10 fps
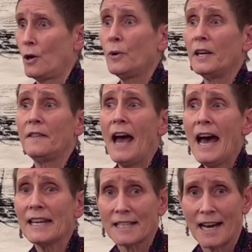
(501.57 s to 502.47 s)
who at
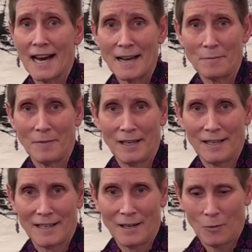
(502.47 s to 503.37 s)
that time
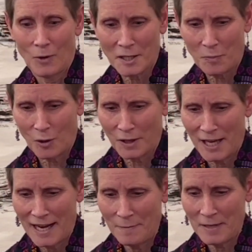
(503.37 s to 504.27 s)
was
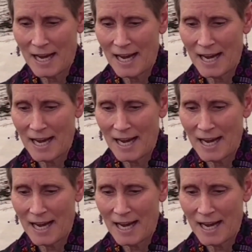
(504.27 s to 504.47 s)
proclaimed